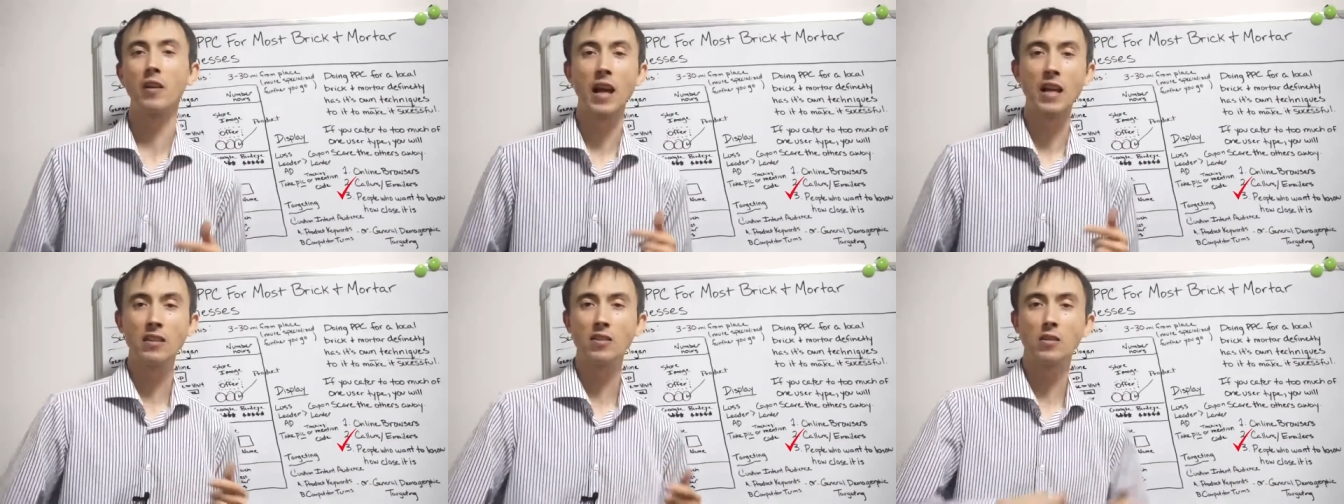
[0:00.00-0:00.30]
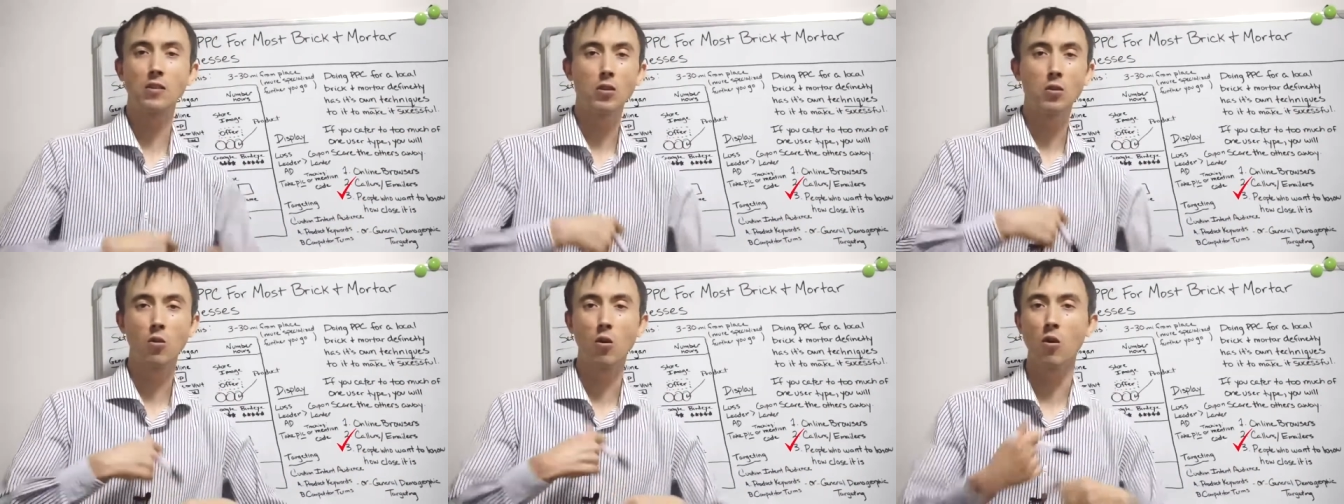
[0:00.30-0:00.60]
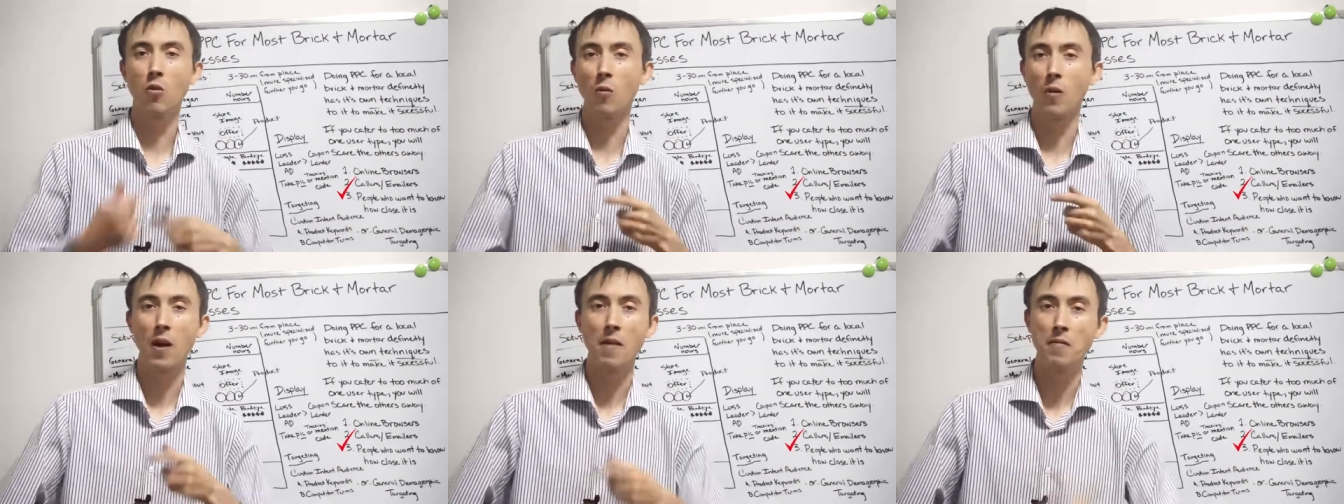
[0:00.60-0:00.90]
That's the
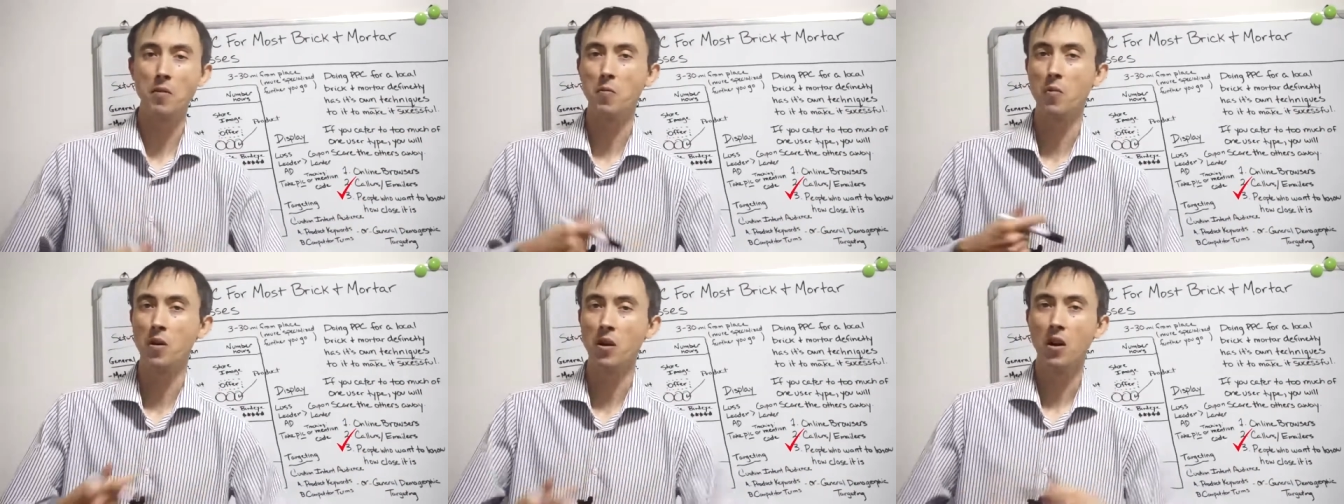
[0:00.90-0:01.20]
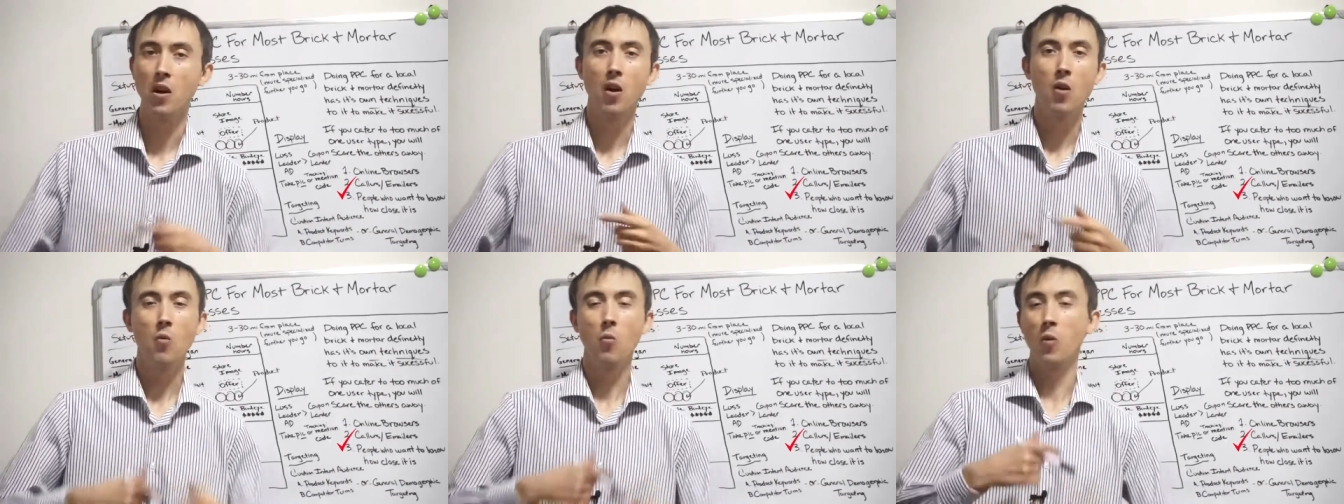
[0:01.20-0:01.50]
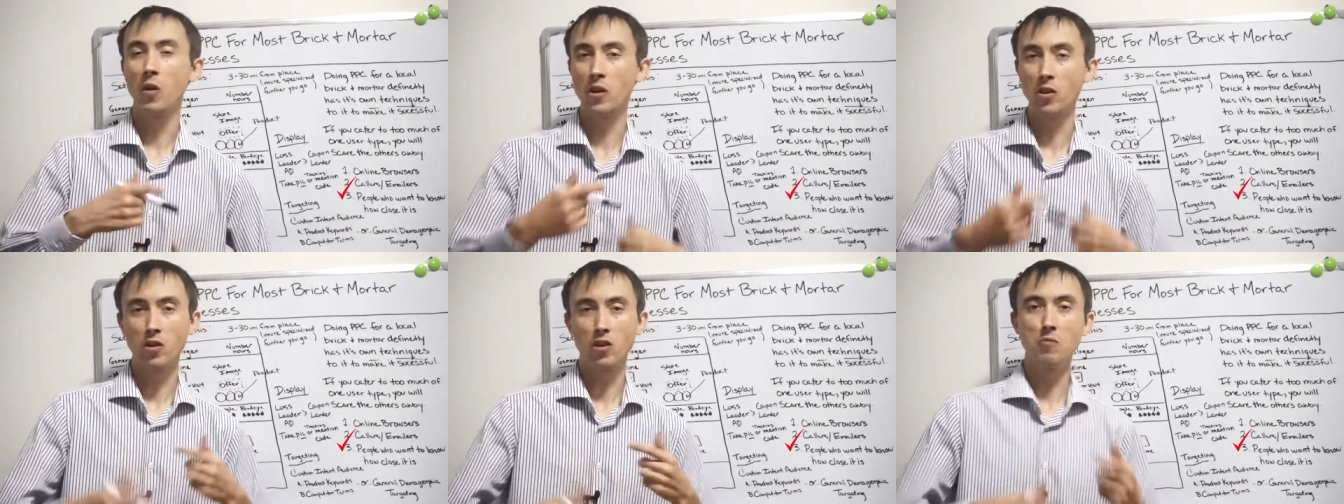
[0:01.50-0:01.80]
goal of
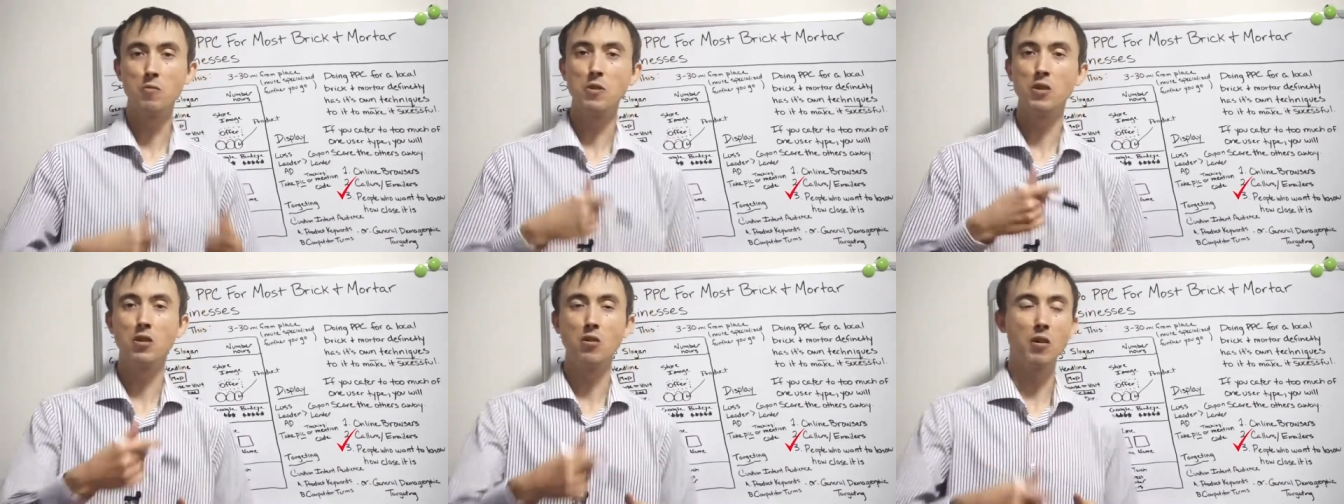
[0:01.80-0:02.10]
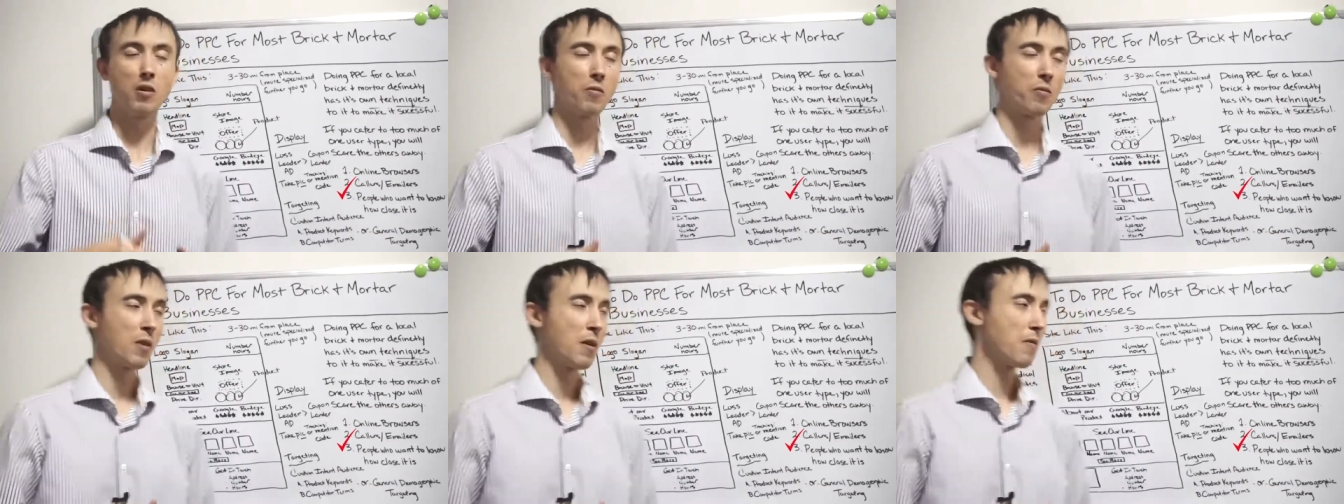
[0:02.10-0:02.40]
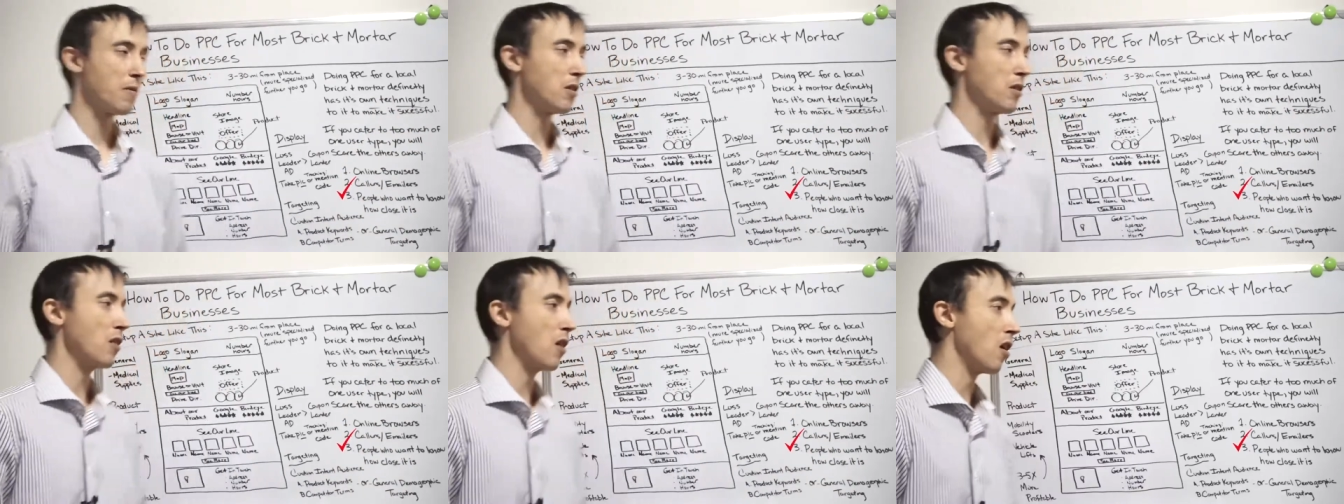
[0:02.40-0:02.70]
what you should be doing
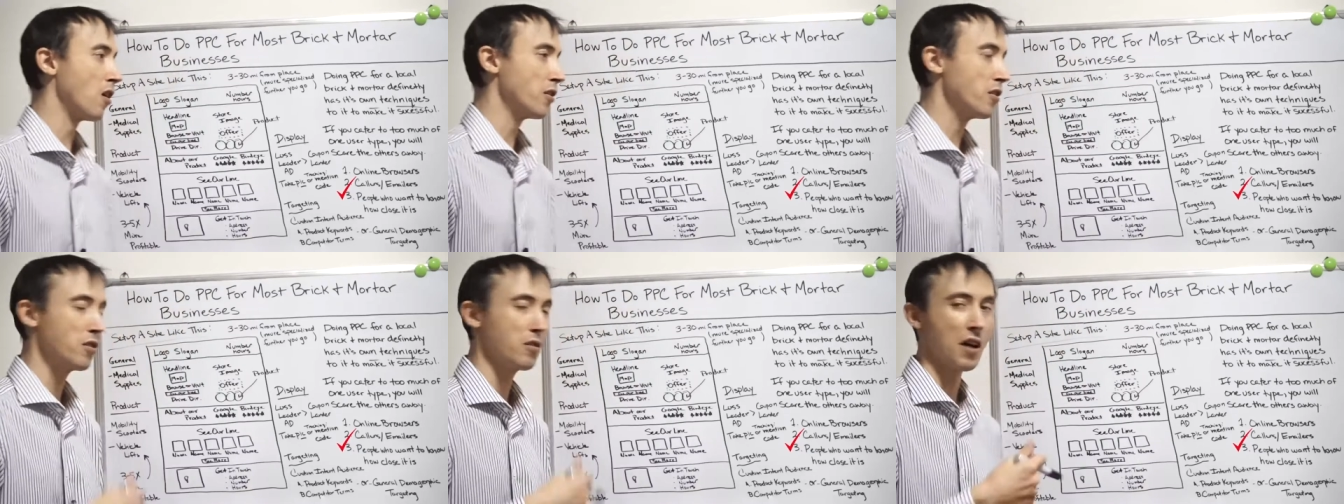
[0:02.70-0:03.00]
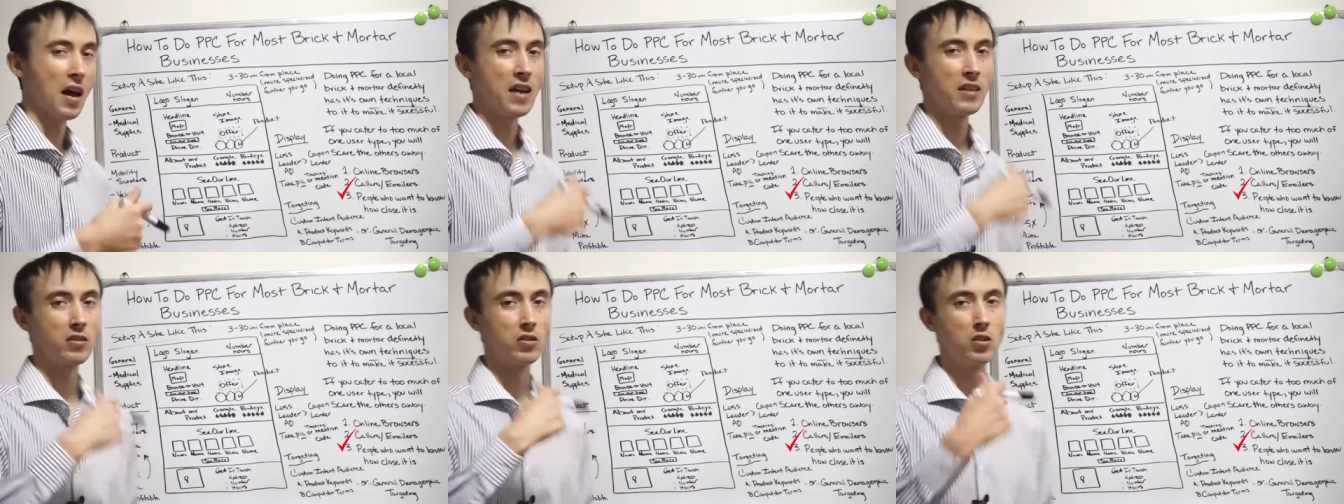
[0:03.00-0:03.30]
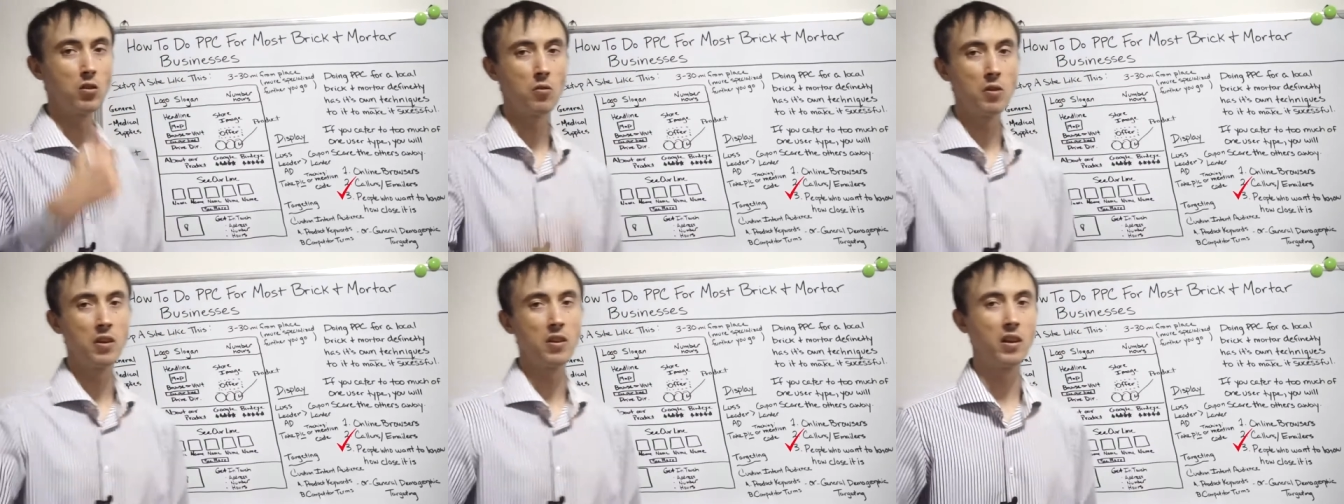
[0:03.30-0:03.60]
for all you guys
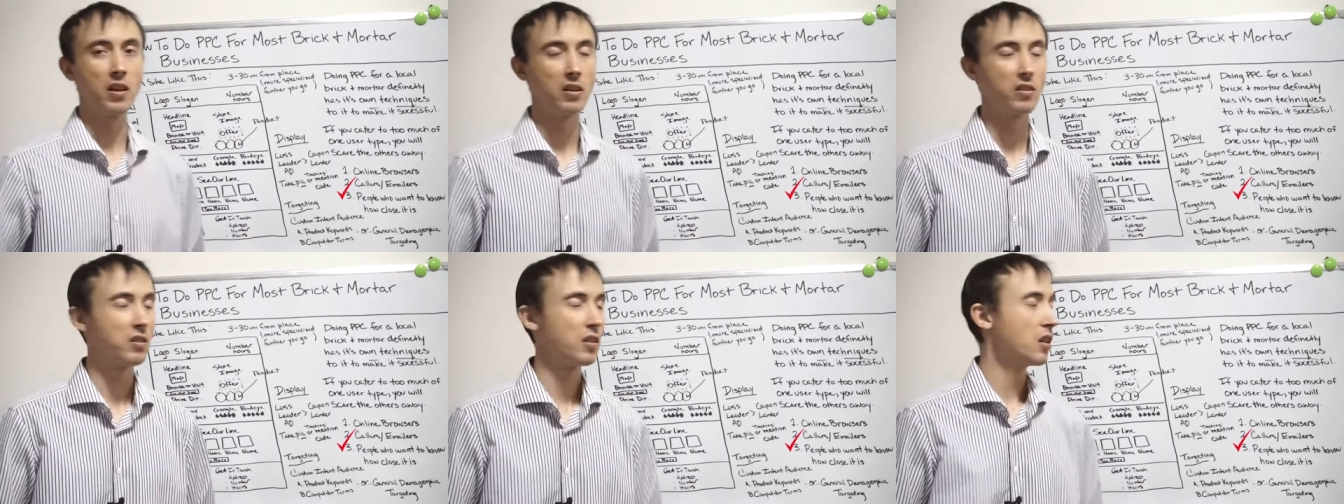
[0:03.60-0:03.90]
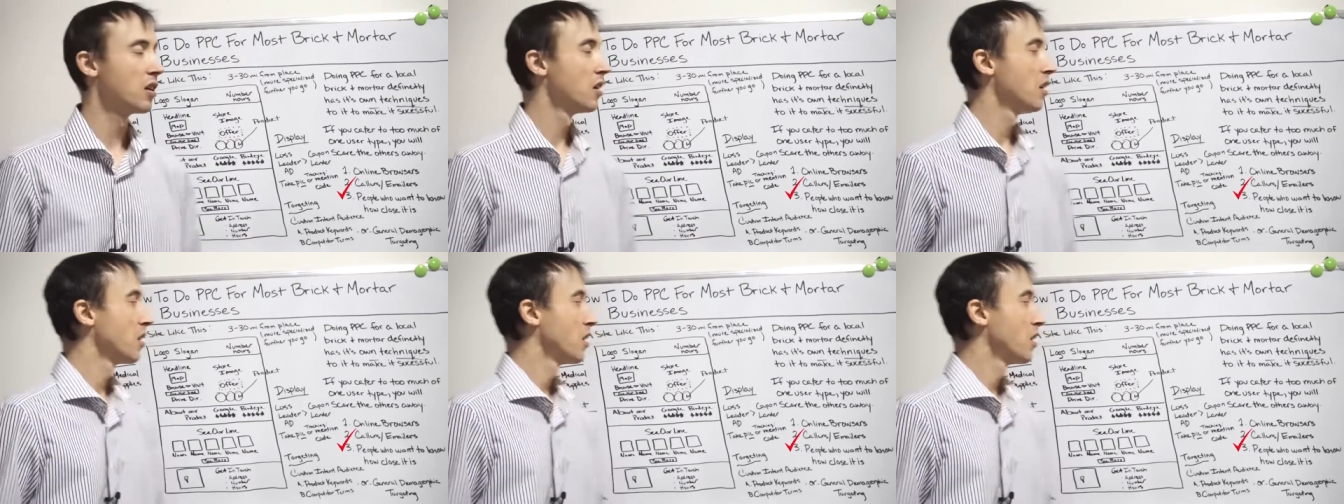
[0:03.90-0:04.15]
doing this.